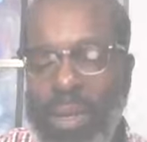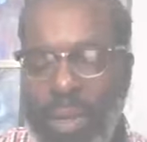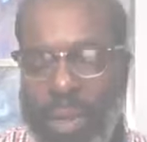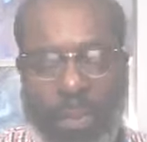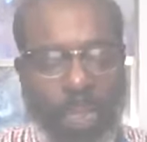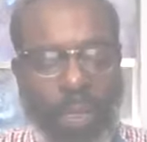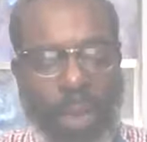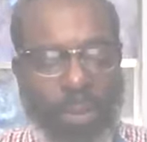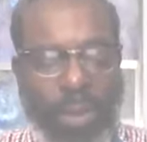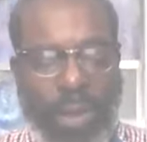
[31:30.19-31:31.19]
Uh,
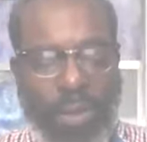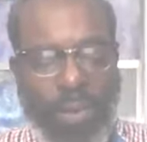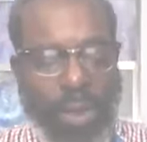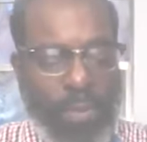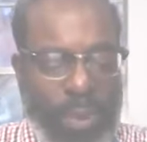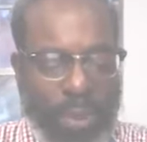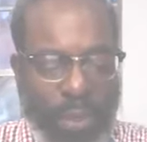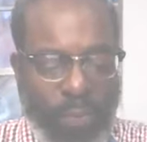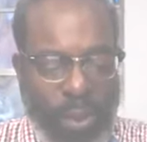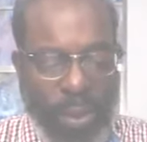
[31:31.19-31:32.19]
let me turn with it
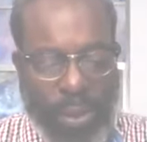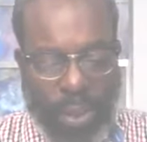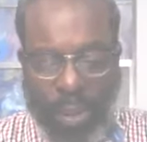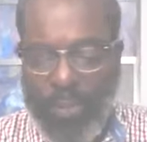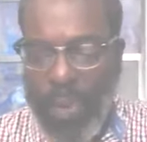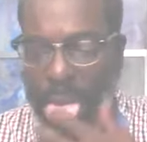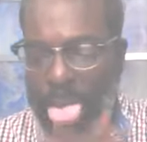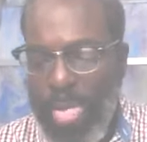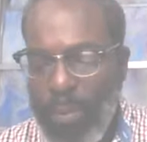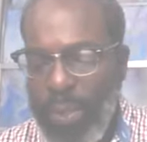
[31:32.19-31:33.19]
myself right now. Psalms 1,
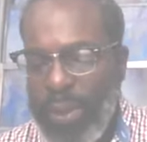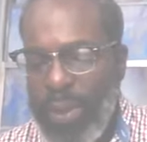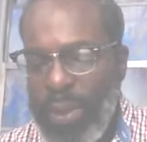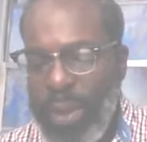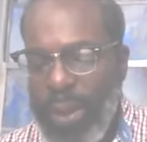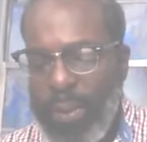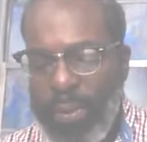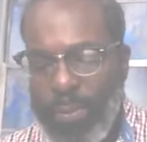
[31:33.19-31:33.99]
139.